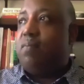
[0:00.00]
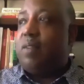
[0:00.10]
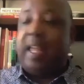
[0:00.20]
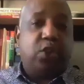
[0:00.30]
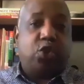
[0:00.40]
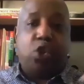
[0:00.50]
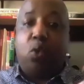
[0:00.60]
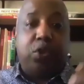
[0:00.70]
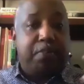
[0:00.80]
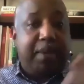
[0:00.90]
like Joe
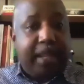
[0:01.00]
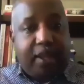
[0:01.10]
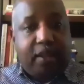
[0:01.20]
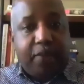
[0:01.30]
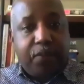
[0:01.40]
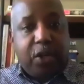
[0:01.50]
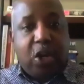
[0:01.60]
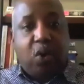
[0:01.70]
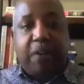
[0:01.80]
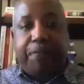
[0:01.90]
was me. You
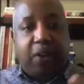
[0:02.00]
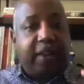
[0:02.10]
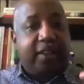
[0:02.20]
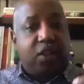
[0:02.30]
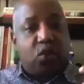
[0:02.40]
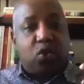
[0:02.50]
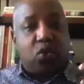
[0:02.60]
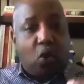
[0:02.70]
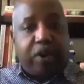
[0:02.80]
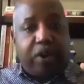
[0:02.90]
know, I felt like this
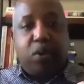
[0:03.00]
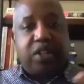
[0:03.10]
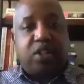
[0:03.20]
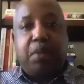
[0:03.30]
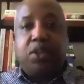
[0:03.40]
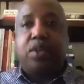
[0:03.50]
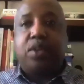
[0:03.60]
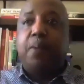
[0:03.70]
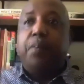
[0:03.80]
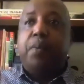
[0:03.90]
story was as much
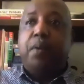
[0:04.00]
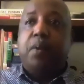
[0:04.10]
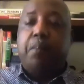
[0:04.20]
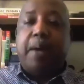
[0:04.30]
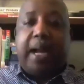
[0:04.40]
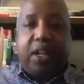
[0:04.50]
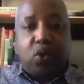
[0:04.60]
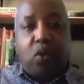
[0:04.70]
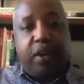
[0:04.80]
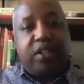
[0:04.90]
my
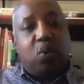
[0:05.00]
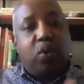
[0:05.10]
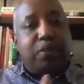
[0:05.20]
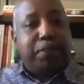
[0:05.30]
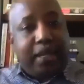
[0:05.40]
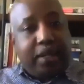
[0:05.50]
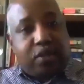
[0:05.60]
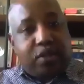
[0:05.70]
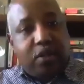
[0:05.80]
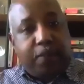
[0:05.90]
story as it was
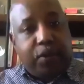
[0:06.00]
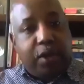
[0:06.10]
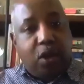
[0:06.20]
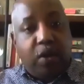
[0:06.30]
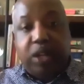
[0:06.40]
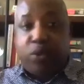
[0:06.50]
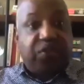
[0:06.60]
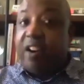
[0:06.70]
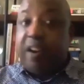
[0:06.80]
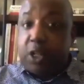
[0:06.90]
Pete's. You know, and it was
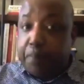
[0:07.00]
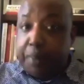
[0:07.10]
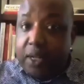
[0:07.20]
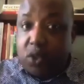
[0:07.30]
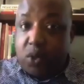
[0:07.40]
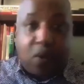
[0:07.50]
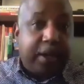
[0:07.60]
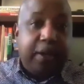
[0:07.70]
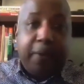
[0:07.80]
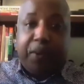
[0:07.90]
very much Pete's
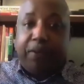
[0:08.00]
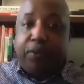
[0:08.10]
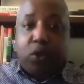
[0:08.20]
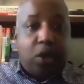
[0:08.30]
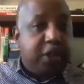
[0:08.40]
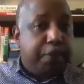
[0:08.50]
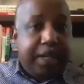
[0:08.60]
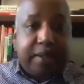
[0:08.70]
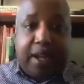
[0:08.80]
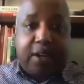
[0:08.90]
story. If you talk to
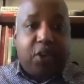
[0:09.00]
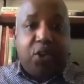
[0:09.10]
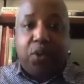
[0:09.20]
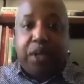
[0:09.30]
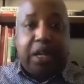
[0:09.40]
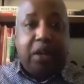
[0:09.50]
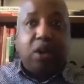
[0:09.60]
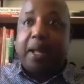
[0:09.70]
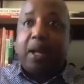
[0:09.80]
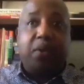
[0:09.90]
Pete Docter, you'll hear
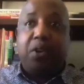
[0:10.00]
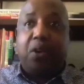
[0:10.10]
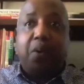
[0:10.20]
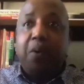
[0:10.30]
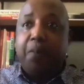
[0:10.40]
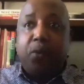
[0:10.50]
about, you know,